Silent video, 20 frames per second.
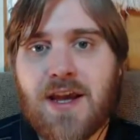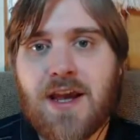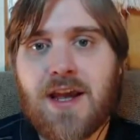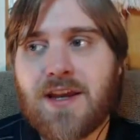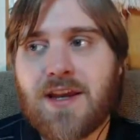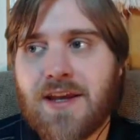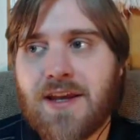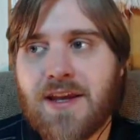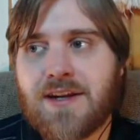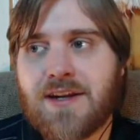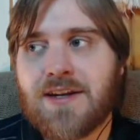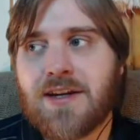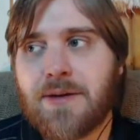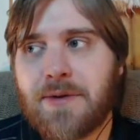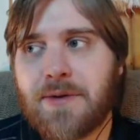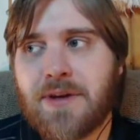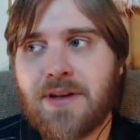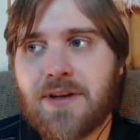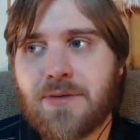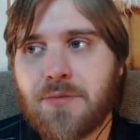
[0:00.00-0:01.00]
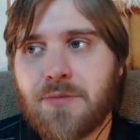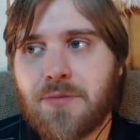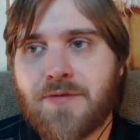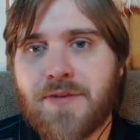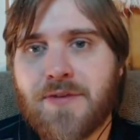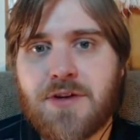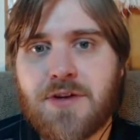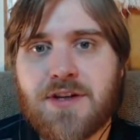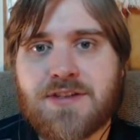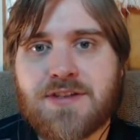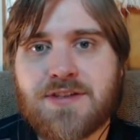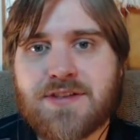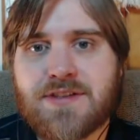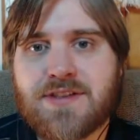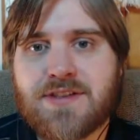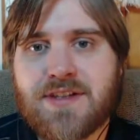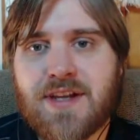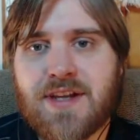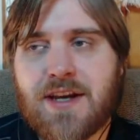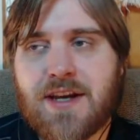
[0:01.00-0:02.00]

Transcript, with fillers: And he ended up killing Professor X instead.